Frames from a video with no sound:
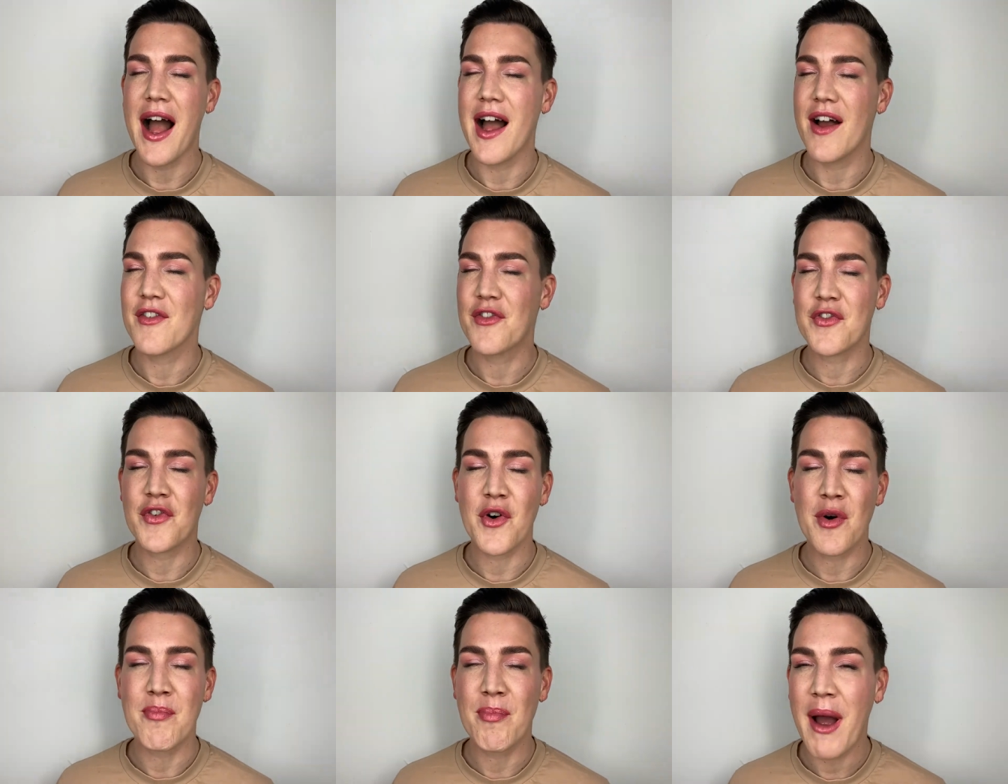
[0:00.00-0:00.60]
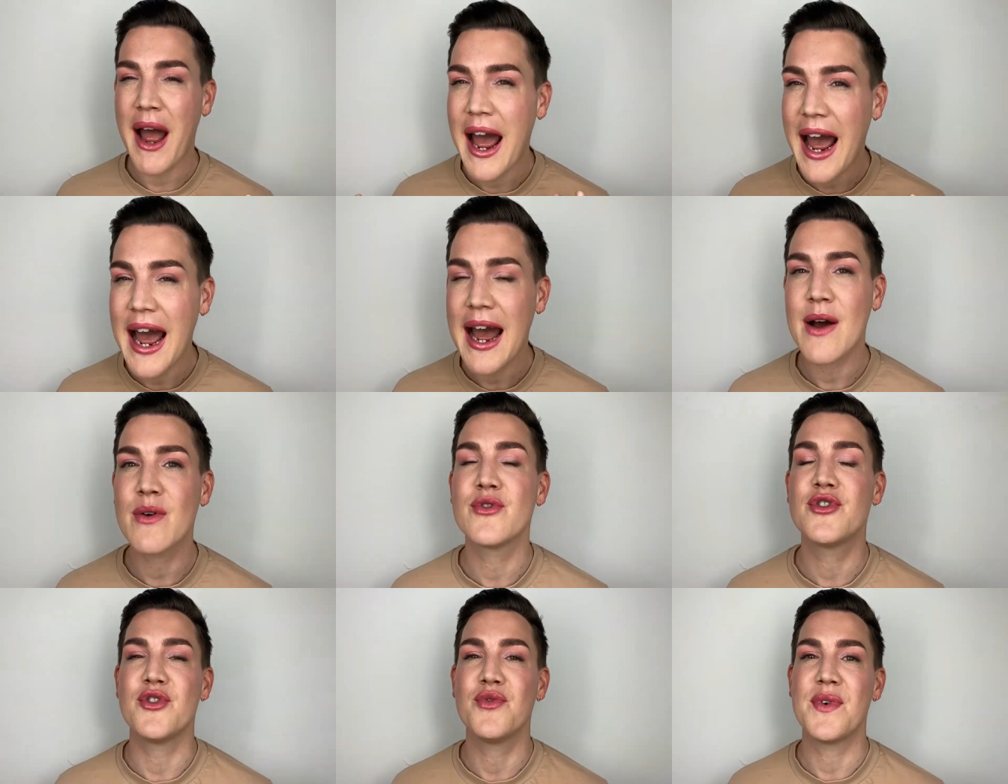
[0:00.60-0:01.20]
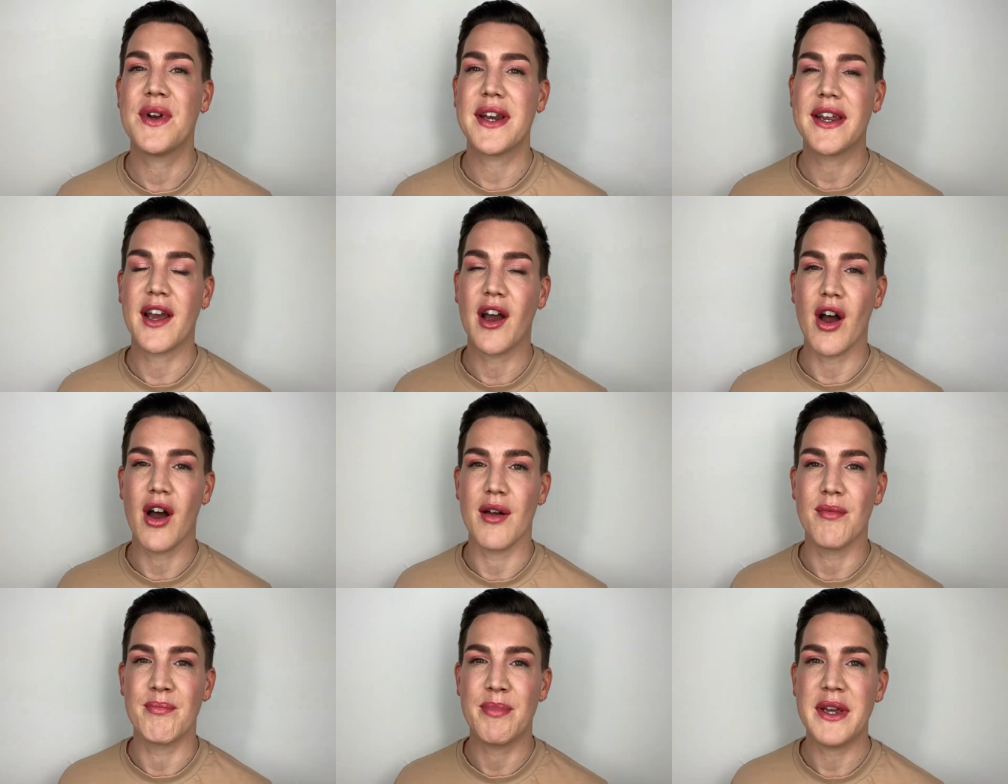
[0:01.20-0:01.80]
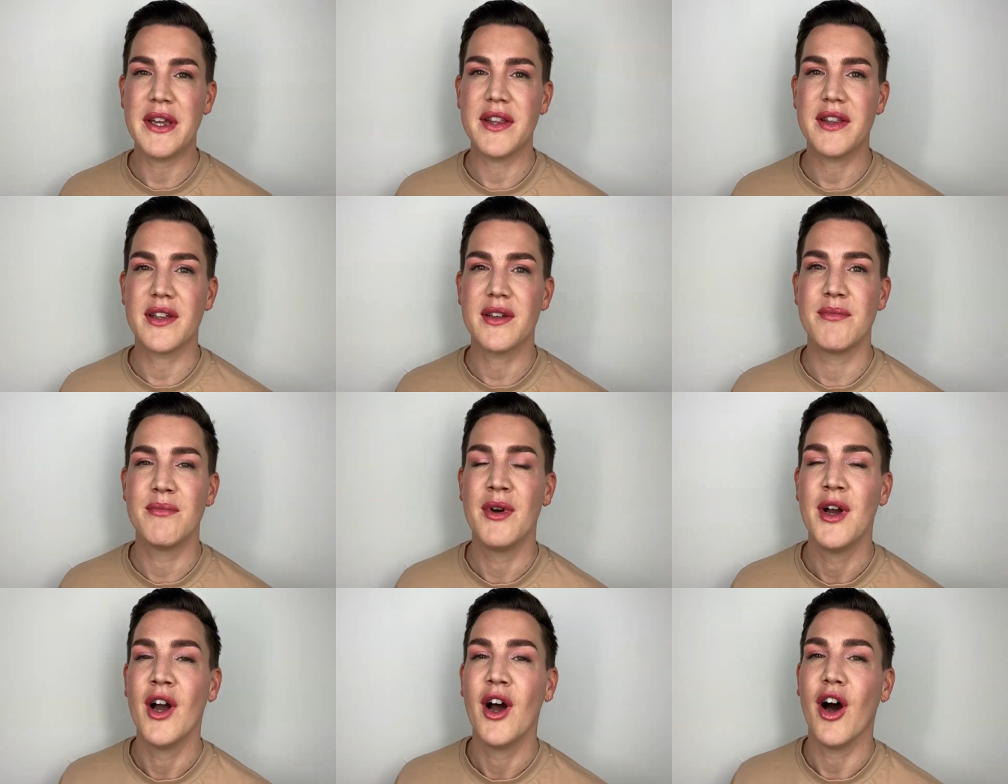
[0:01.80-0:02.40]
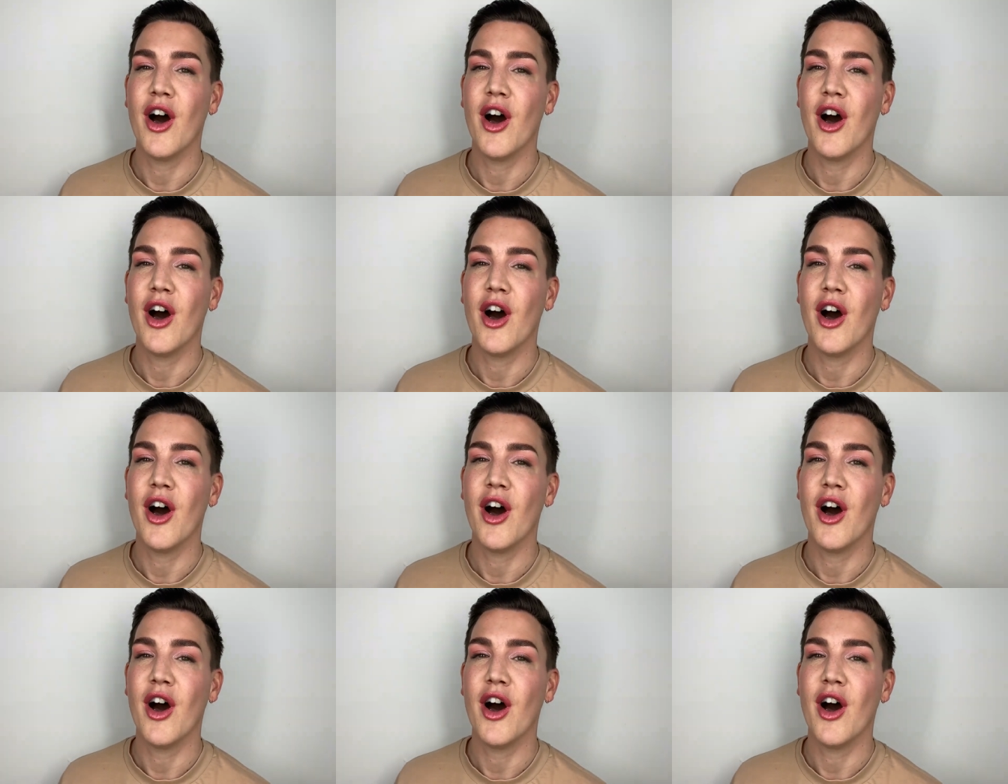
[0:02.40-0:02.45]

for a pound, you really can't beat them.